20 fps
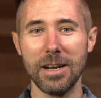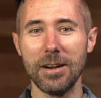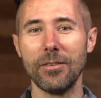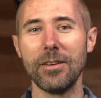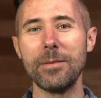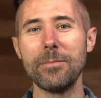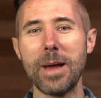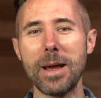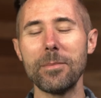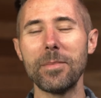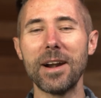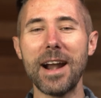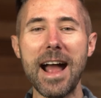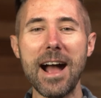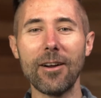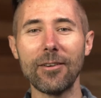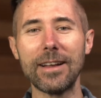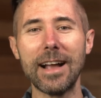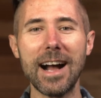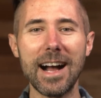Remember
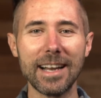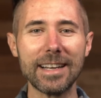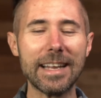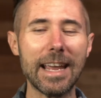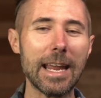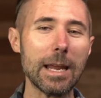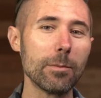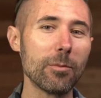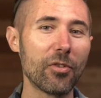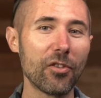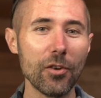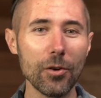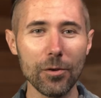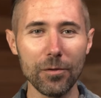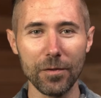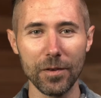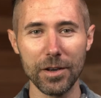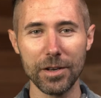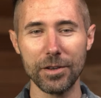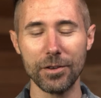how God came through
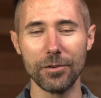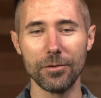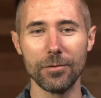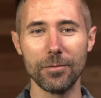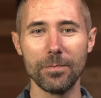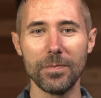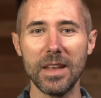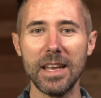for you.